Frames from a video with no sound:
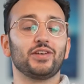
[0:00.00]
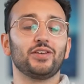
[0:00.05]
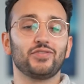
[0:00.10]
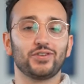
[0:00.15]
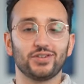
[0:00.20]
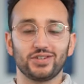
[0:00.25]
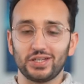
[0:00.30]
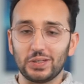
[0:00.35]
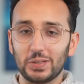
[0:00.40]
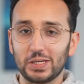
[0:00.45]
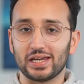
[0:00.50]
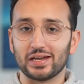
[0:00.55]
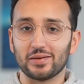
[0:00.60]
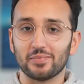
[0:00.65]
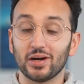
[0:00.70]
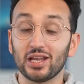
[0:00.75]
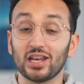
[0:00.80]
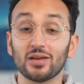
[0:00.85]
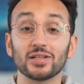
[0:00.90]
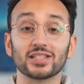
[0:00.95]
If you're new here,
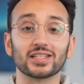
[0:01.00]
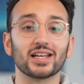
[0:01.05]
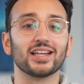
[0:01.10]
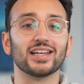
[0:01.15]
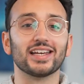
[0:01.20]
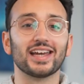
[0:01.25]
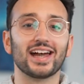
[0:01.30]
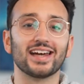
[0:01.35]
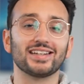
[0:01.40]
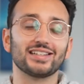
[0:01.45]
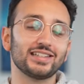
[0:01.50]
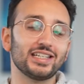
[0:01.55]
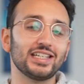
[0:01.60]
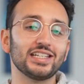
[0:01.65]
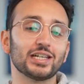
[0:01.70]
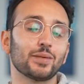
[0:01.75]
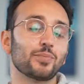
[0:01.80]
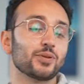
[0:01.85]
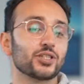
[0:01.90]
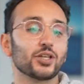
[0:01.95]
my name is Ali, and in
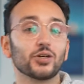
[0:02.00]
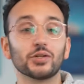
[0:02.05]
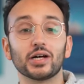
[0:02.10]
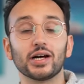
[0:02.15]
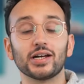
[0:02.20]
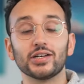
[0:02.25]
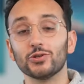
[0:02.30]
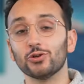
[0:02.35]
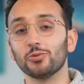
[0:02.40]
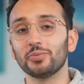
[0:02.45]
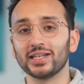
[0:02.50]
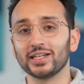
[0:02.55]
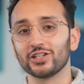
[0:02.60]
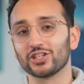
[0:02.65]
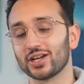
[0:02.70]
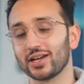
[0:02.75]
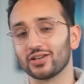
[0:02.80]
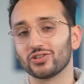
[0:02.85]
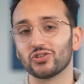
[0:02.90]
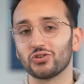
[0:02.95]
each episode, I normally
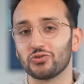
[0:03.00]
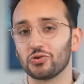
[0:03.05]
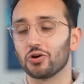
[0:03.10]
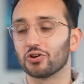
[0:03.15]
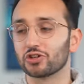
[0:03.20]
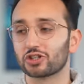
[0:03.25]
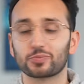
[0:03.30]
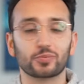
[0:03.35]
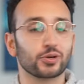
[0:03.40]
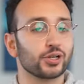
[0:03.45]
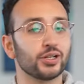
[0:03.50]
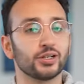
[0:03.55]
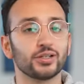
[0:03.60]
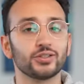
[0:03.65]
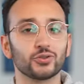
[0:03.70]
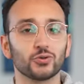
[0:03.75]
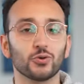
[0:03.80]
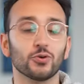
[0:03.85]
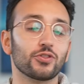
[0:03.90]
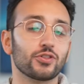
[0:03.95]
chat to
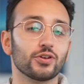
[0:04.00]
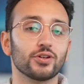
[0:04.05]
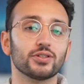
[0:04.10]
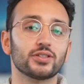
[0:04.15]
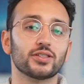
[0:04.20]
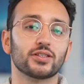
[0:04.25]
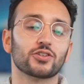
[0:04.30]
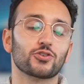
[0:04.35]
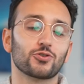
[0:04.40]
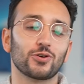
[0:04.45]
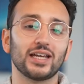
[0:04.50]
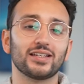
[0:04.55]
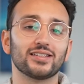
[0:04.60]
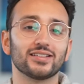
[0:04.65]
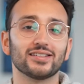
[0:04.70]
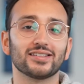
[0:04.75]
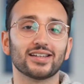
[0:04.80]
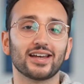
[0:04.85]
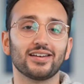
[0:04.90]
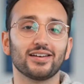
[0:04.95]
entrepreneurs, authors,
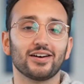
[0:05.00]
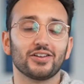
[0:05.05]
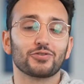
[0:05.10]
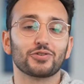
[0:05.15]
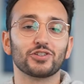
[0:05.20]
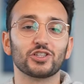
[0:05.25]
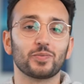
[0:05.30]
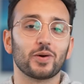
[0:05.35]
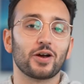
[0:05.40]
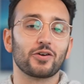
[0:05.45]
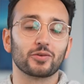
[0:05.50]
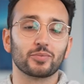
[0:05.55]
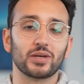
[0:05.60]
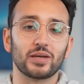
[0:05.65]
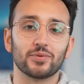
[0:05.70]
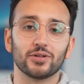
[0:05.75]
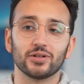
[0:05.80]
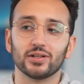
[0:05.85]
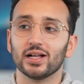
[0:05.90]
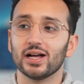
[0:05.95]
creators, and other inspiring
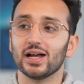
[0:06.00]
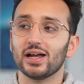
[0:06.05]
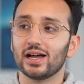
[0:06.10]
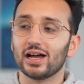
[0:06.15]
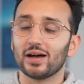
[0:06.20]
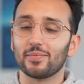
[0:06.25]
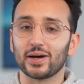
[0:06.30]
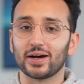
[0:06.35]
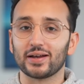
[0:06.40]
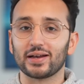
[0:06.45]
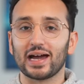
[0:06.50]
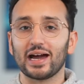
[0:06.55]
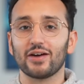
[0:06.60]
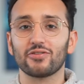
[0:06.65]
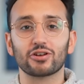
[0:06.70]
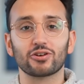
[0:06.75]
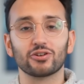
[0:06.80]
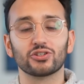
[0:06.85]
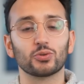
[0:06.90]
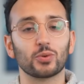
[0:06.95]
people about how
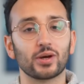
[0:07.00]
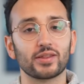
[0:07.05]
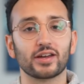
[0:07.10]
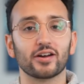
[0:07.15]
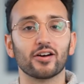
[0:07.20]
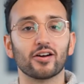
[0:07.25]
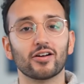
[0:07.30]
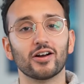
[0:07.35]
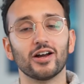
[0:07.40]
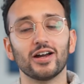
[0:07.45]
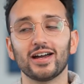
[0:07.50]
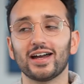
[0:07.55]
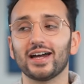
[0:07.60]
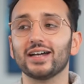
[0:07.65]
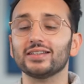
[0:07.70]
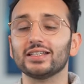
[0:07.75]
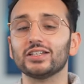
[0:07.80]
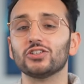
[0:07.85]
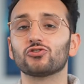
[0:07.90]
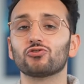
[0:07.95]
they got to where they are
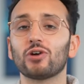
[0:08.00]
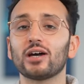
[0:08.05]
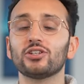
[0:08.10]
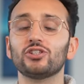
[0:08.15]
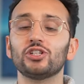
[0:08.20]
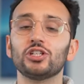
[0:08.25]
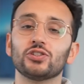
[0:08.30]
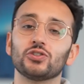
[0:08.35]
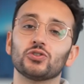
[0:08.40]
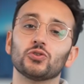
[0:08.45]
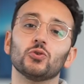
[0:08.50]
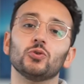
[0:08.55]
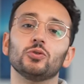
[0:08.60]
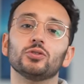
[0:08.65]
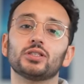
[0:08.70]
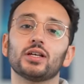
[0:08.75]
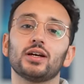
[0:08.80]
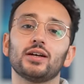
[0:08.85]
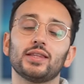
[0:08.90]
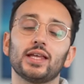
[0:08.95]
and the strategies and
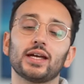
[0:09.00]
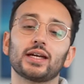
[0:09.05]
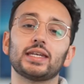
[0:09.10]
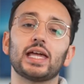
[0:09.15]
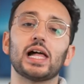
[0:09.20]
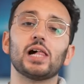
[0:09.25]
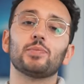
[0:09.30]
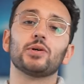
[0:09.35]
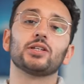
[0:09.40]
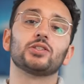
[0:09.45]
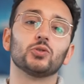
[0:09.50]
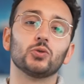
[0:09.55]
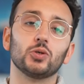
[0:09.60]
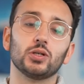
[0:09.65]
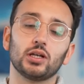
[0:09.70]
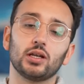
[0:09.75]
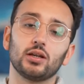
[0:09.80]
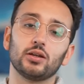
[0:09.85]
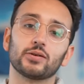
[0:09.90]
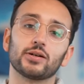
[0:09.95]
tools that can help us
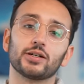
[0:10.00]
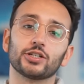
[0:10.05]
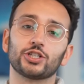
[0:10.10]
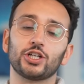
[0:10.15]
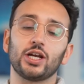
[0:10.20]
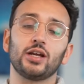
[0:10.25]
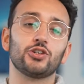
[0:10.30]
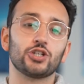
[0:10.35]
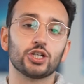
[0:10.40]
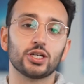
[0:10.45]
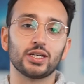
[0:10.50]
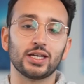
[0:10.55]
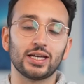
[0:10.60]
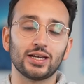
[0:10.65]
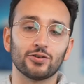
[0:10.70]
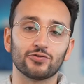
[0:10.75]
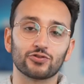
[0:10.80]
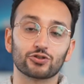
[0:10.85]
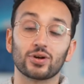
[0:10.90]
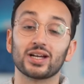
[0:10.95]
all along our shared journey
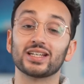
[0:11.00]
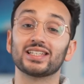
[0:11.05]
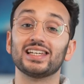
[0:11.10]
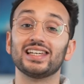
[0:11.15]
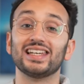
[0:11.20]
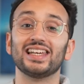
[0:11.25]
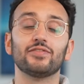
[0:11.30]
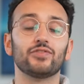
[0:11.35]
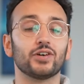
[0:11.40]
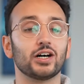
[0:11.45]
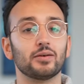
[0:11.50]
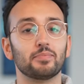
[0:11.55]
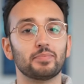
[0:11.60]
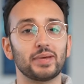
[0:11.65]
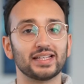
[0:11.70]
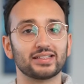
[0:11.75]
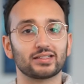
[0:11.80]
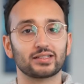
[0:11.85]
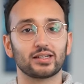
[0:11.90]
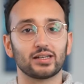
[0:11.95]
of trying to live our
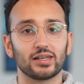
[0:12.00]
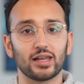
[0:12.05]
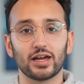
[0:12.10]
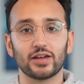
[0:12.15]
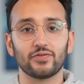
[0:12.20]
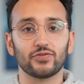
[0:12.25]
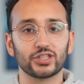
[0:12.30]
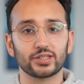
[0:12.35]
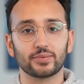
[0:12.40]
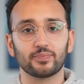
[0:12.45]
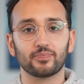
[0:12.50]
best lives.